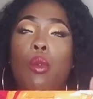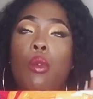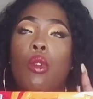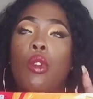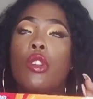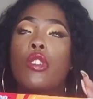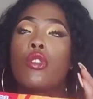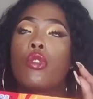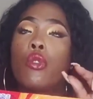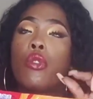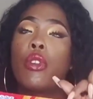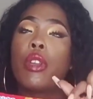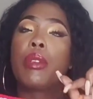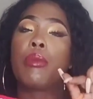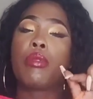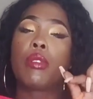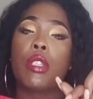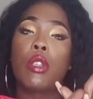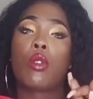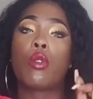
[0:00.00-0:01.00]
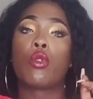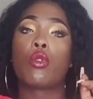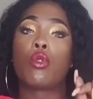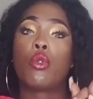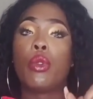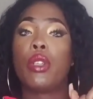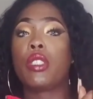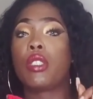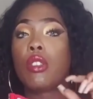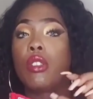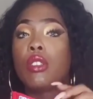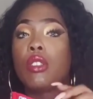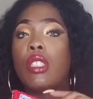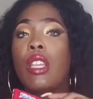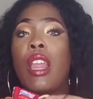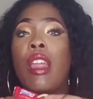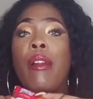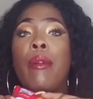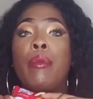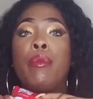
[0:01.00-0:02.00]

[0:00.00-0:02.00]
orange creamsicle Twizzlers